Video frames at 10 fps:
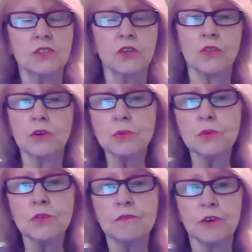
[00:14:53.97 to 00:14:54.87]
So
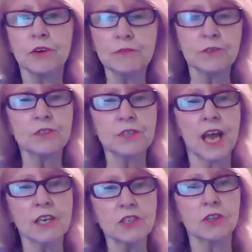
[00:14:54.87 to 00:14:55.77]
those were the very first
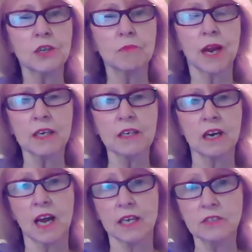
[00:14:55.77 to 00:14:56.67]
nationally
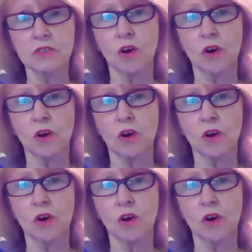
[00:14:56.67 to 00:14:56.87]
recognized